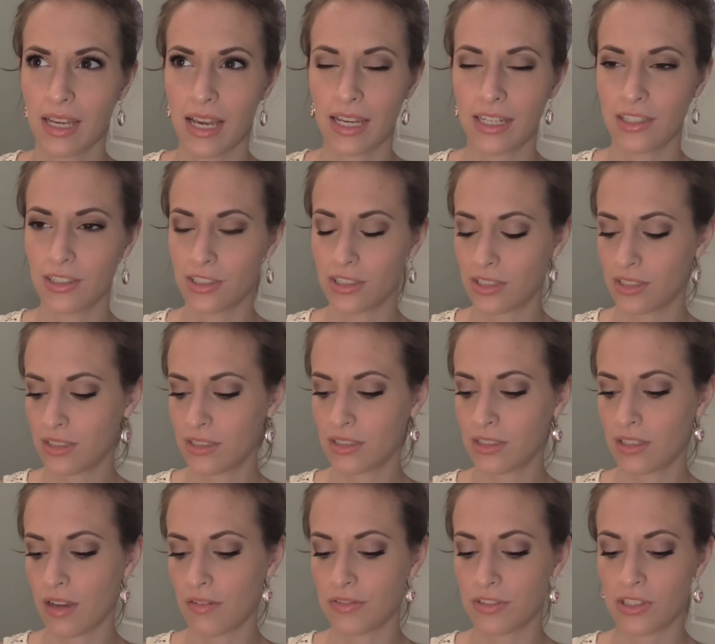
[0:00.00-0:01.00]
I just
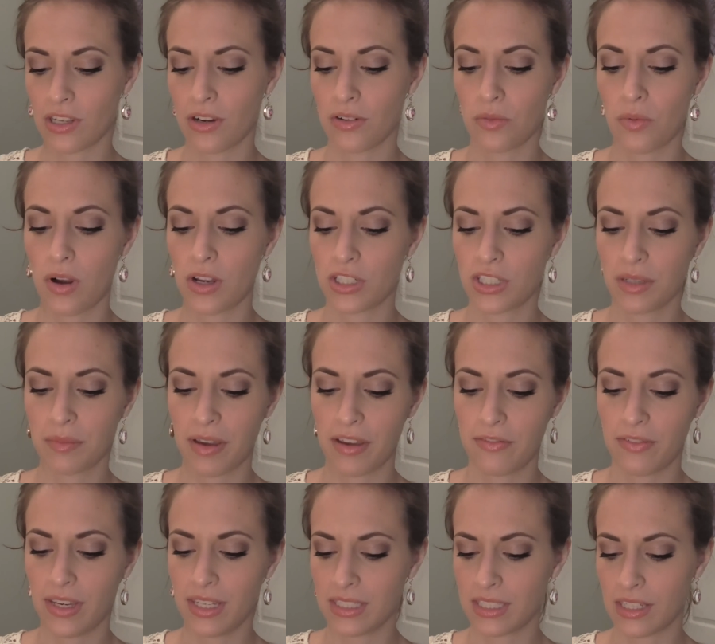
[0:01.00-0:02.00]
have started washing my
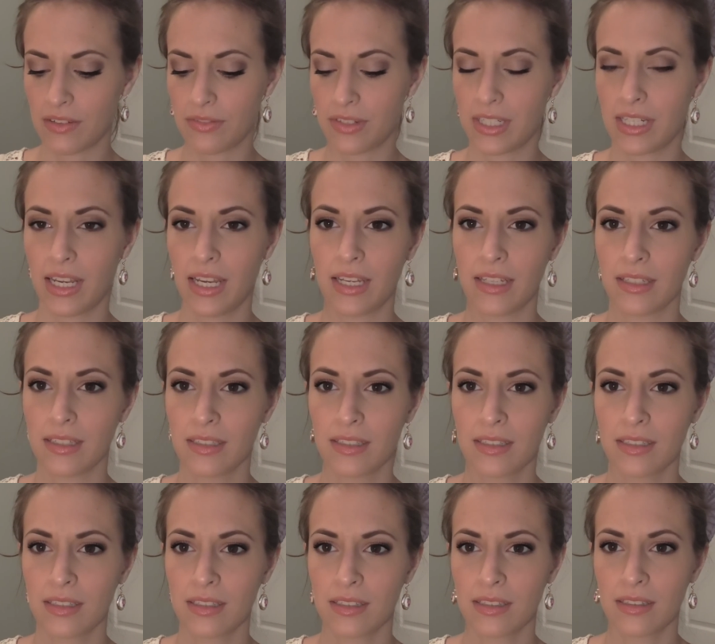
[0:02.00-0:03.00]
face every day,
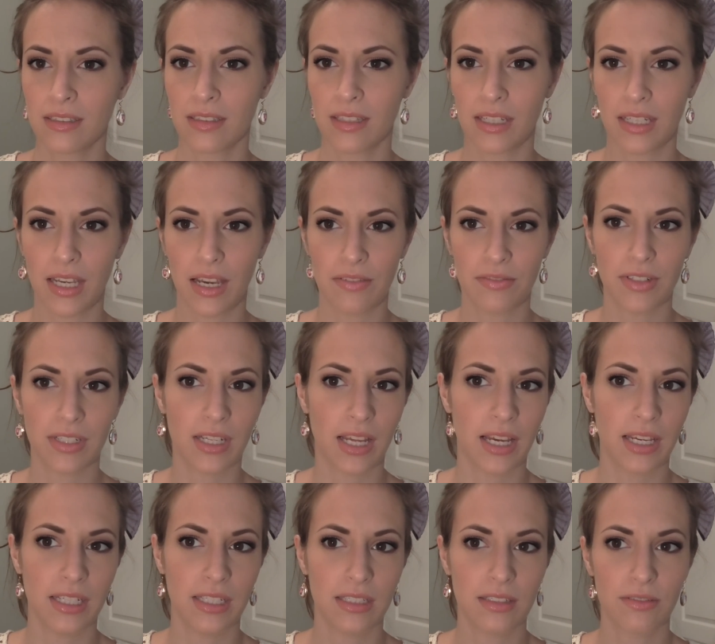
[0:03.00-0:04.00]
like every
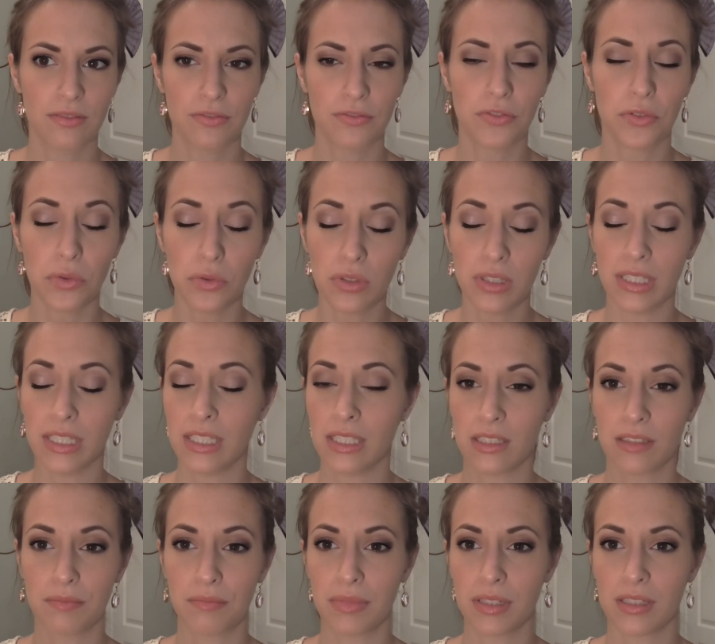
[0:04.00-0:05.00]
night, fully,
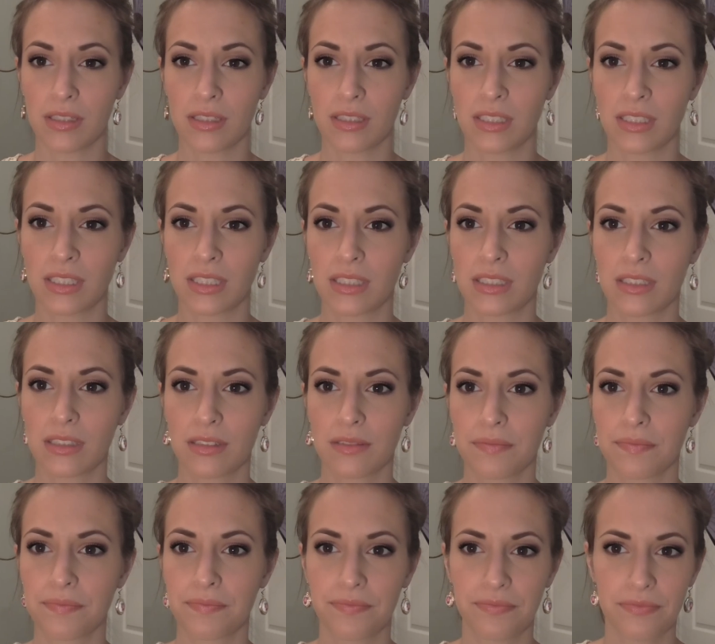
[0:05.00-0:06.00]
because
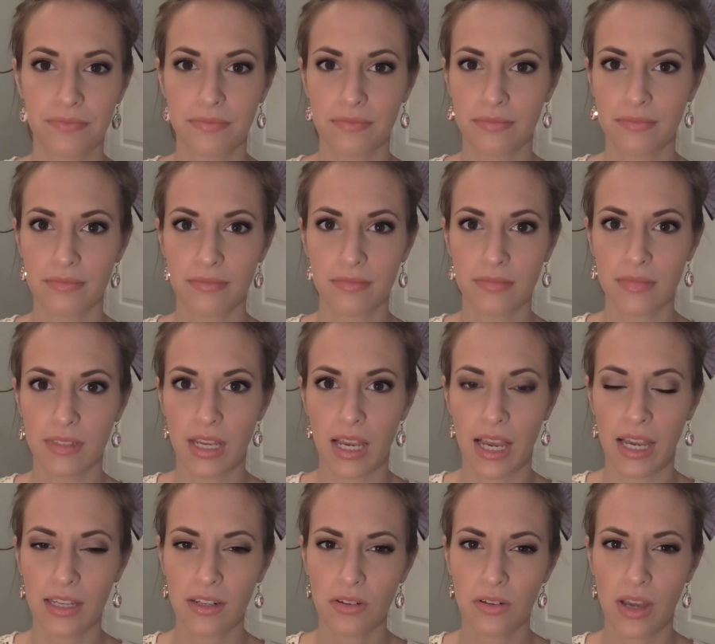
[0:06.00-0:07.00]

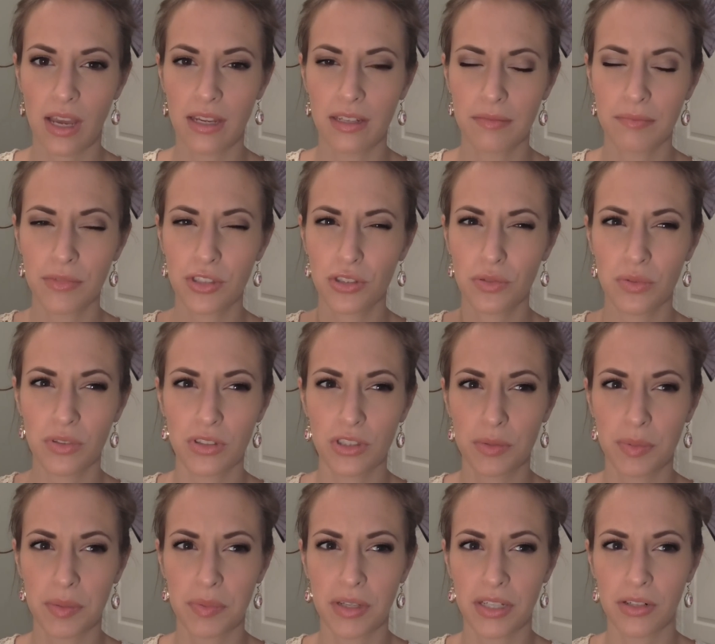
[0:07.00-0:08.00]
I'm just one of
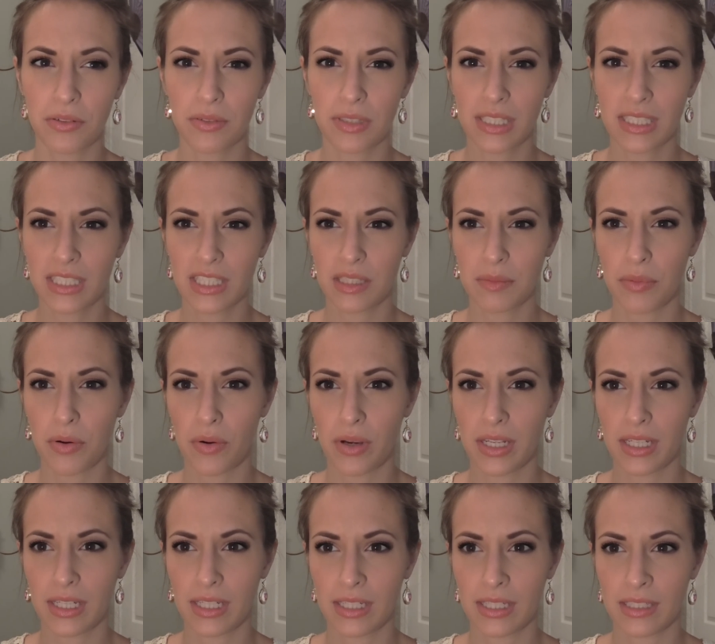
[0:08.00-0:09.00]
those people, I don't really see the
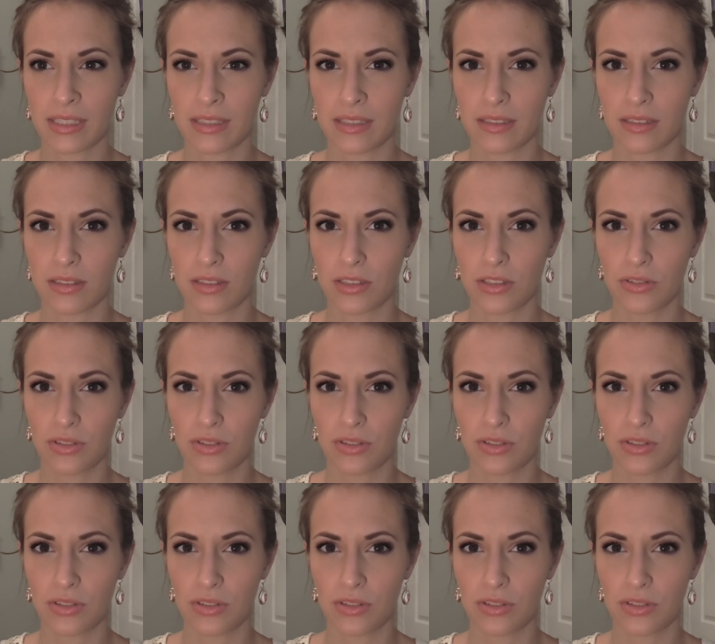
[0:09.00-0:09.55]
point in